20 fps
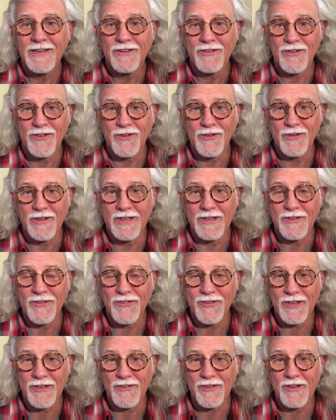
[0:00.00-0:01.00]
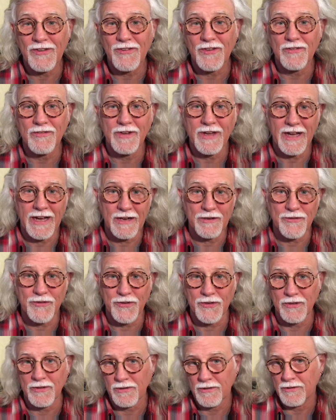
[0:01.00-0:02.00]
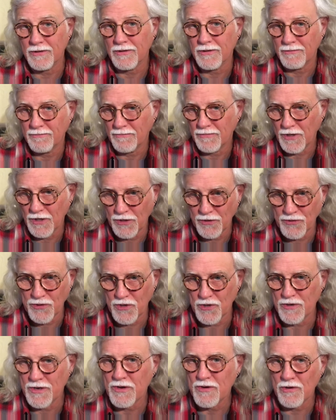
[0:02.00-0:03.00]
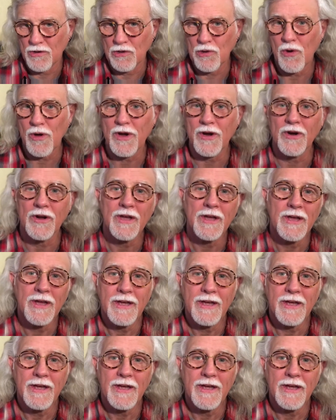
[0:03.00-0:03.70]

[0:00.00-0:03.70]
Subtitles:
to the assistance of counsel, or an attorney or a lawyer,